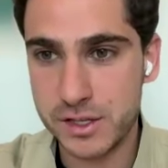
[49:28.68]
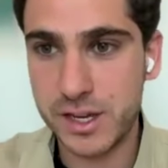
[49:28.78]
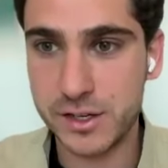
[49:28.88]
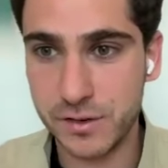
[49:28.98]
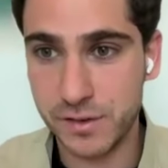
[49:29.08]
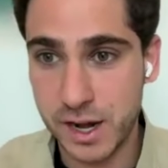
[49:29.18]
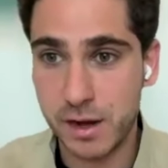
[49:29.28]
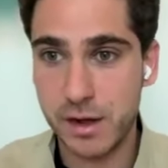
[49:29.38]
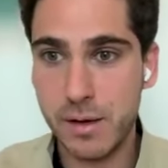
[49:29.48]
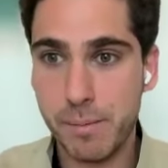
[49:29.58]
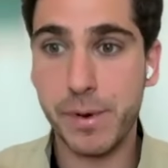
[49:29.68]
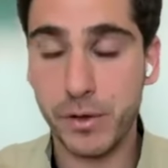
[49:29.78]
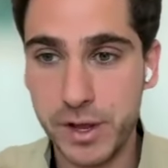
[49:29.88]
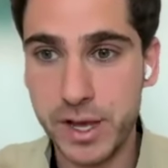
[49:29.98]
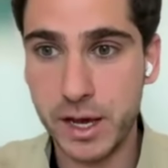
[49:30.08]
both in the sense of
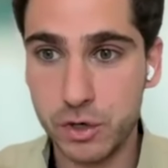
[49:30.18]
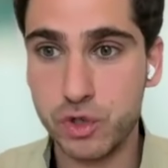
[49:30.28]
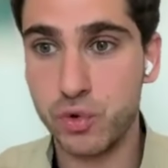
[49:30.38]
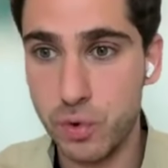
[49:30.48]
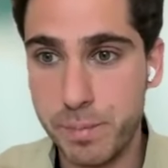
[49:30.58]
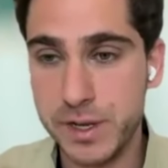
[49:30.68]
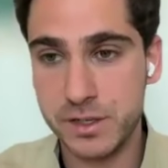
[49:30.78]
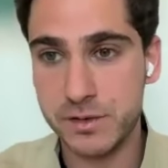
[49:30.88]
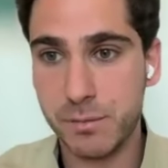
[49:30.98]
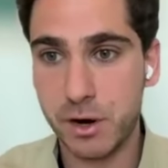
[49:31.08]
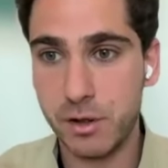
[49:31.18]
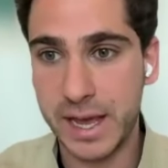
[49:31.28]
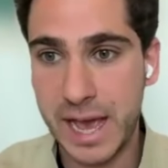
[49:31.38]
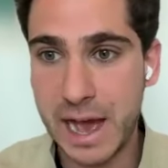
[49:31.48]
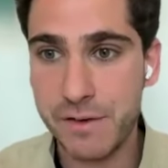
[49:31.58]
kind of building a true
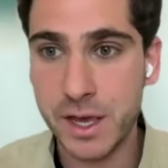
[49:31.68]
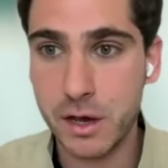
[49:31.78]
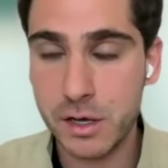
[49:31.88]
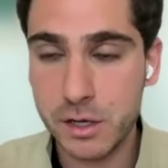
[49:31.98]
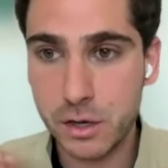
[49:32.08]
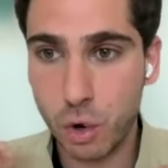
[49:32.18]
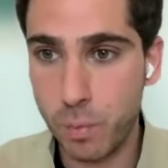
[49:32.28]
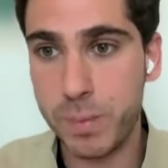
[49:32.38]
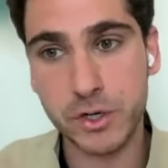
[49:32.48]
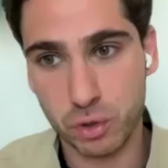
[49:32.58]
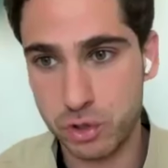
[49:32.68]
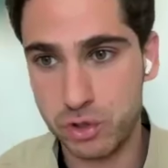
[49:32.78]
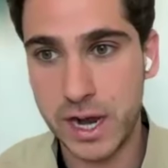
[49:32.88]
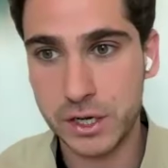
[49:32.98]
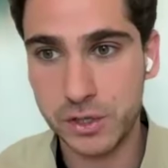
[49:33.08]
business model, like having
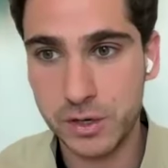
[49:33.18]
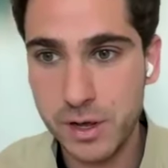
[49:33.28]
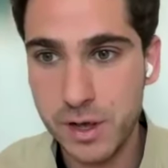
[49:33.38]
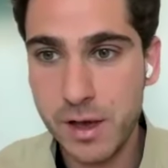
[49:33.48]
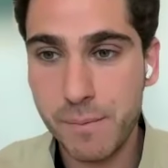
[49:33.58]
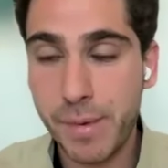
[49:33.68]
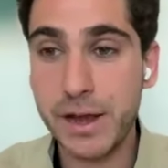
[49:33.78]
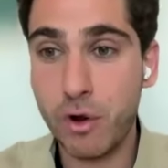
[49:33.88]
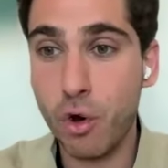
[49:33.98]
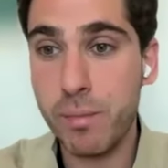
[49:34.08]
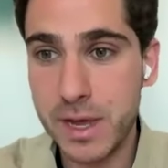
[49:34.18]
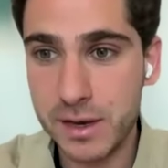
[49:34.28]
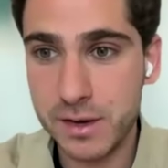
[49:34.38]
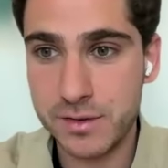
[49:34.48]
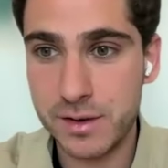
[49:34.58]
open source traction
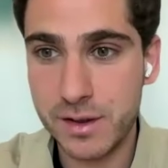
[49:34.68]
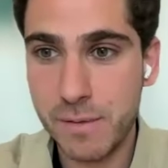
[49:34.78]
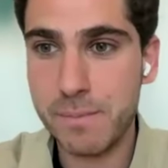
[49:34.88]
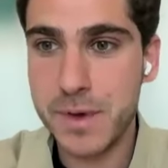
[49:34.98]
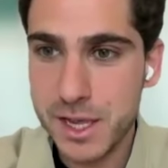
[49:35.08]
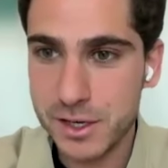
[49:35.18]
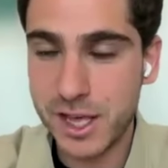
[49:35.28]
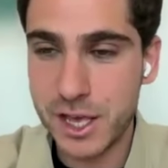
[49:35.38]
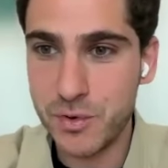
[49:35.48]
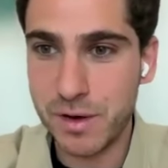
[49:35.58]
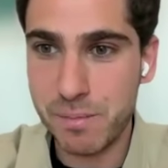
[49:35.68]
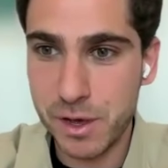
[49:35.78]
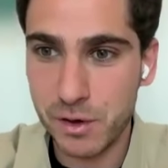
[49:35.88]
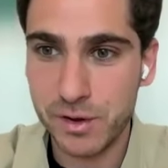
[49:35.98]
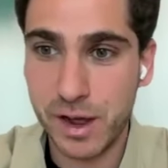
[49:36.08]
by no means means
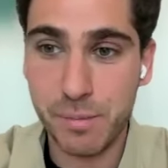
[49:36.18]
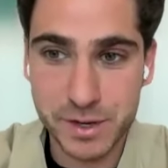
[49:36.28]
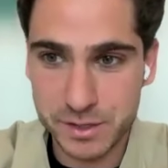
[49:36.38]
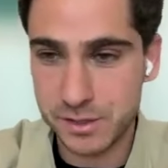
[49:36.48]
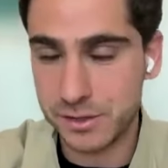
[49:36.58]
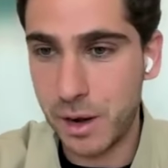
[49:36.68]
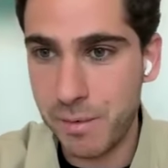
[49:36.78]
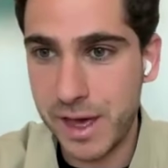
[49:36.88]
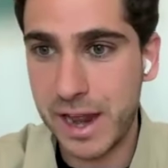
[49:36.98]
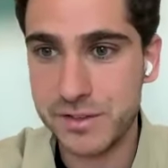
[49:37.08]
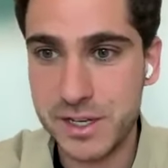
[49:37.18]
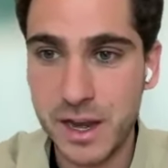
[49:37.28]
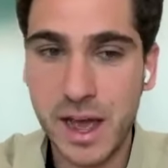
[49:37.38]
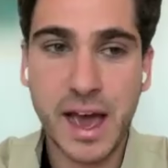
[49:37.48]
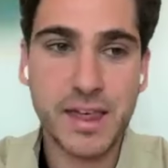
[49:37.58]
that you can build a business on top
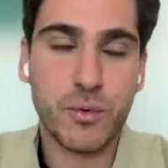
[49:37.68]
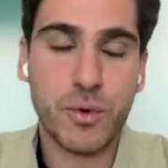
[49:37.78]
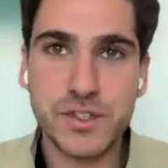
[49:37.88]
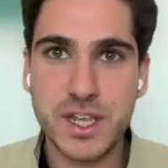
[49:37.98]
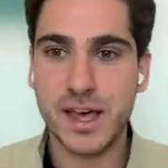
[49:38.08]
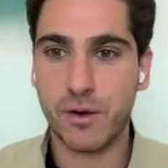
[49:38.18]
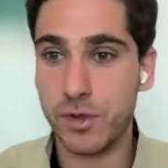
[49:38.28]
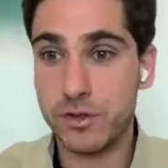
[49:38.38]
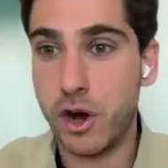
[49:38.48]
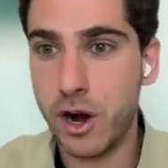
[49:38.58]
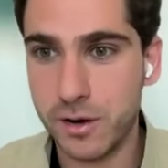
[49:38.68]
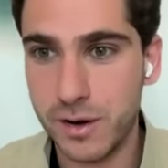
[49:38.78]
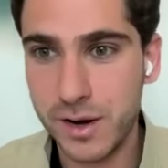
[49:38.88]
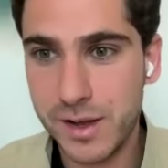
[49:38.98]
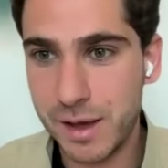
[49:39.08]
of that. I think we've seen that
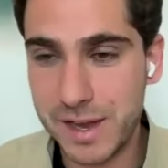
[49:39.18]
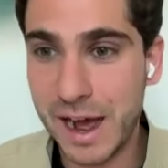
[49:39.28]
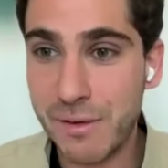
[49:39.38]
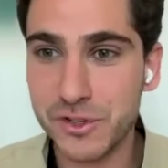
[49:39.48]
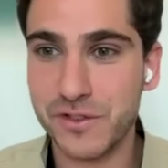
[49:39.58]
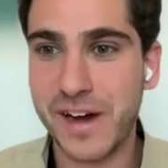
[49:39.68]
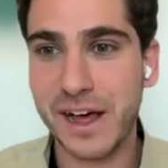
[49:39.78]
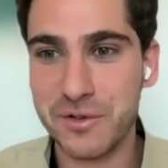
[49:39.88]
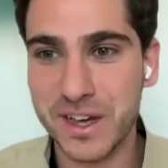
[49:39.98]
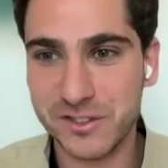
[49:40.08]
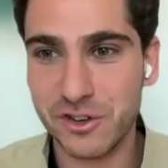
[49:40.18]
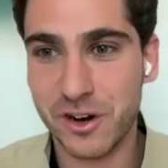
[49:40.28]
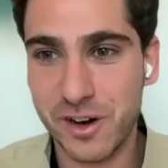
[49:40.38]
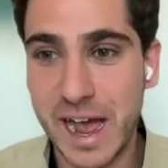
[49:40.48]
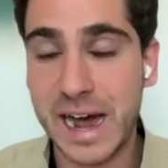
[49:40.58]
with Docker. I mean, how much
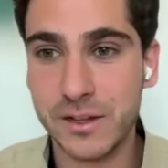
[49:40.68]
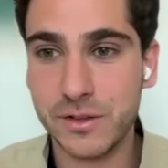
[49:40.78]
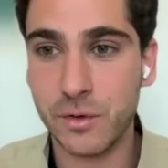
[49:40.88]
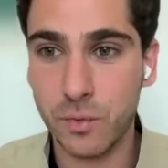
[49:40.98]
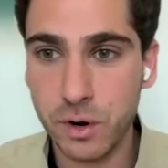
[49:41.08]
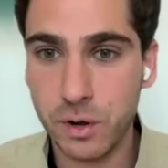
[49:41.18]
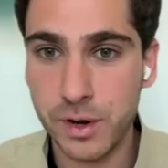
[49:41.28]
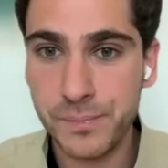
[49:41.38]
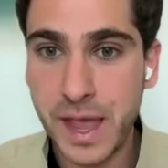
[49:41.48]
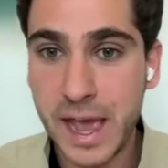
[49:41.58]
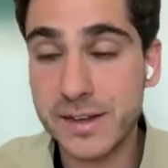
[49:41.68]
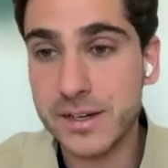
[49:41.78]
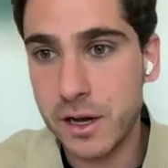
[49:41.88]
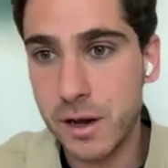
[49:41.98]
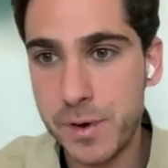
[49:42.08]
value has Docker added to the
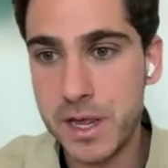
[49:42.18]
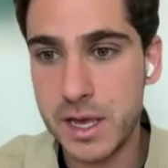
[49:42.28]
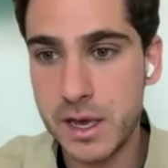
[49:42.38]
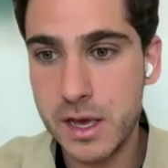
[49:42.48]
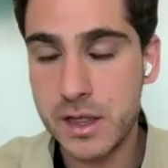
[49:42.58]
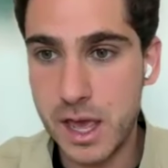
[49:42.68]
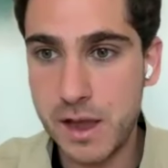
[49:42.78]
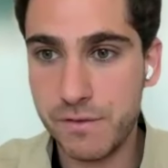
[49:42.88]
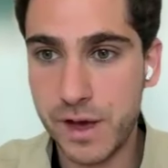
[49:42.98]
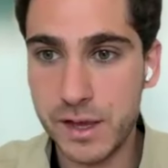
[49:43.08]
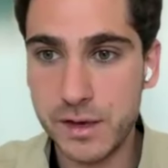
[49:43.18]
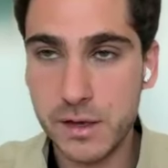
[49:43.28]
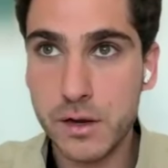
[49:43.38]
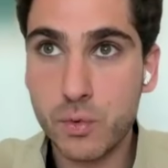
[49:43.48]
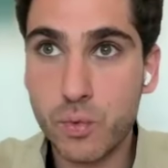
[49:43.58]
world? And as a company,
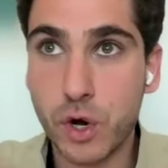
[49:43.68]
they've